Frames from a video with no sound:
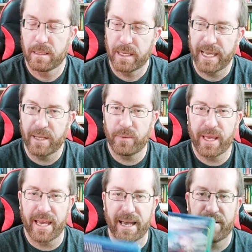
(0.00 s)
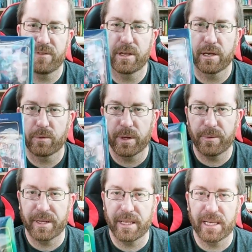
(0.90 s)
And we have the
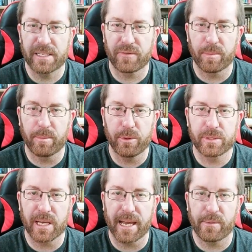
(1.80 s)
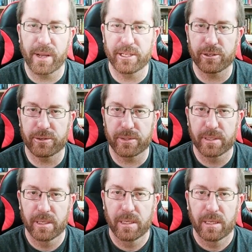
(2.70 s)
re-release from the Blue Sky Rangers.
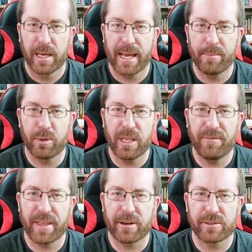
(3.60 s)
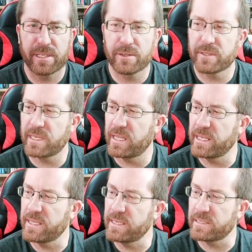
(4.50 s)
I believe they are still
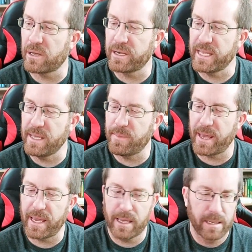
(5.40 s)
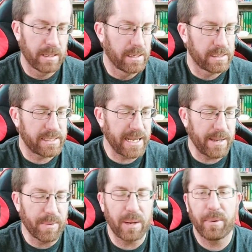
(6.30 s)
selling these on eBay.
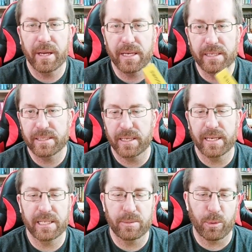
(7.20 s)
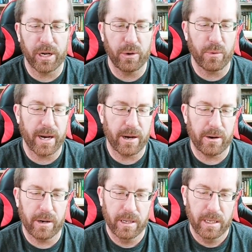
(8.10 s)
Stadium Mug Buggies is pretty
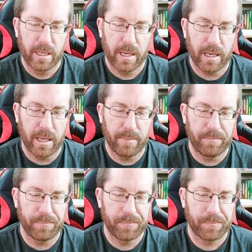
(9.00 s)
rare. Let's